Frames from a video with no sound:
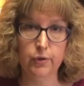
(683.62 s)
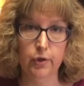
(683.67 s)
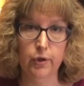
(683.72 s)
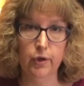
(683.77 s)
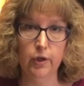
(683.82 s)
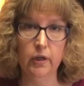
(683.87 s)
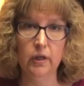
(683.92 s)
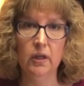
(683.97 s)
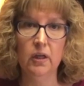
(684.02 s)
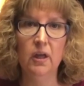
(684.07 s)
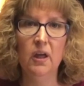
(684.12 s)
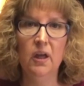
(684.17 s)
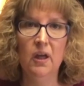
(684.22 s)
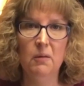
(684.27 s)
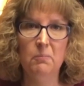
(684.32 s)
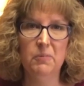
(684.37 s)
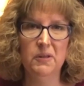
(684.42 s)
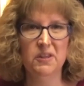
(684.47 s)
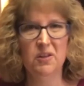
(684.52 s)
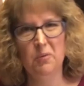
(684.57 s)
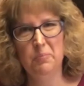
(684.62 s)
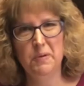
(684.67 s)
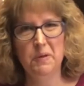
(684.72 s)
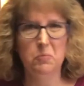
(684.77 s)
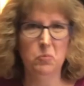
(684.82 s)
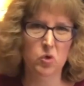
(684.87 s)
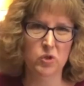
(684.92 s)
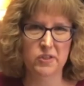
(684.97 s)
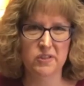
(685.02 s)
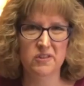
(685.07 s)
cook, but they'll be
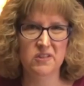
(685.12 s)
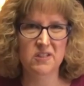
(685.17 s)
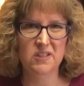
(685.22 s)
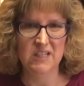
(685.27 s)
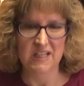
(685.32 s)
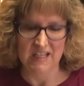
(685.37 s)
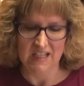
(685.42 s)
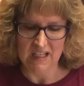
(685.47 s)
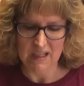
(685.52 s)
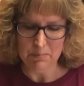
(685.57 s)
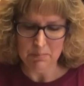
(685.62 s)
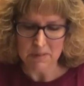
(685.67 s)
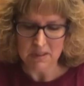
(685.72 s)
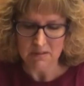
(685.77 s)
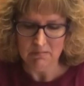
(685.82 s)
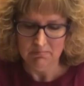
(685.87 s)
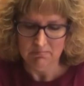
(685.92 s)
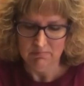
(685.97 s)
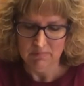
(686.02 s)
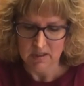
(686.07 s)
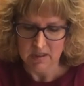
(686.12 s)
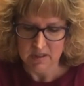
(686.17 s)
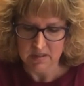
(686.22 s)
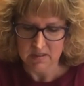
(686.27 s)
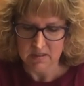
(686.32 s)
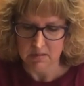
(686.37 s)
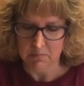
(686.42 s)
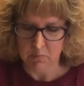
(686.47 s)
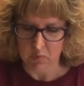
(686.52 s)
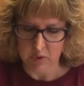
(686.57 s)
more steamed
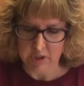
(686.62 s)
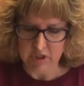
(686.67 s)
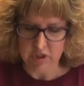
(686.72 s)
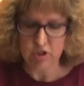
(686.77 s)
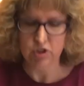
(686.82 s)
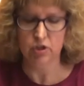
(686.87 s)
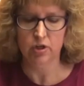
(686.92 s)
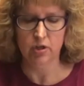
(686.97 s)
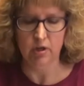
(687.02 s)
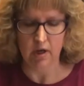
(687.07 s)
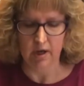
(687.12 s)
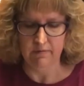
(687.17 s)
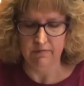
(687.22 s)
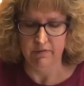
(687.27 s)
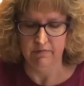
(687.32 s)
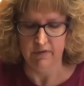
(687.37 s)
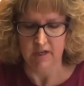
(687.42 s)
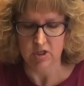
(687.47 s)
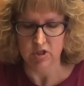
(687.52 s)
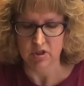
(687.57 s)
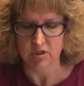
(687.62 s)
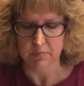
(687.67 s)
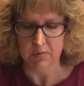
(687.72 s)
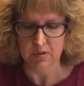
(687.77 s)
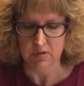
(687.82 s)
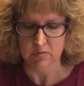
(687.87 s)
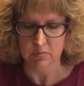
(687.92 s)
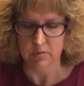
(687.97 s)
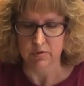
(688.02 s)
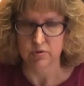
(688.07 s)
because the moisture of the
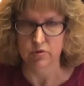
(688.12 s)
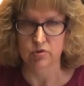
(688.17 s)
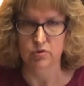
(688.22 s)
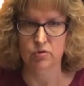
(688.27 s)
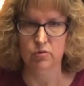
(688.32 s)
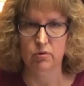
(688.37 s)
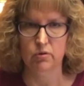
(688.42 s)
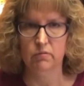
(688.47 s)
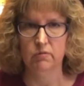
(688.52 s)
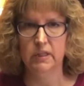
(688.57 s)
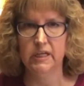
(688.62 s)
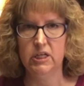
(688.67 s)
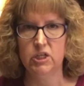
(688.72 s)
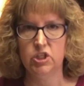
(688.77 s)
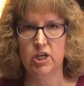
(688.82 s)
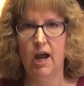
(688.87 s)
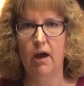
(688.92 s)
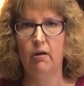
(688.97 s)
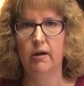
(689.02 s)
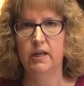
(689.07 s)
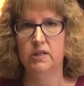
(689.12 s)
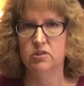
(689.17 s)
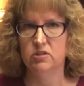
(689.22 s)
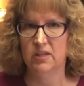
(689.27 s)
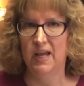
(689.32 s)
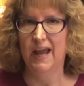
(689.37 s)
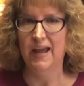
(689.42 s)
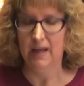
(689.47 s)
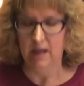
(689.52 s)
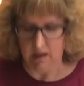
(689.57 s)
vegetables will just sort of leach out and just
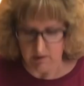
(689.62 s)
hang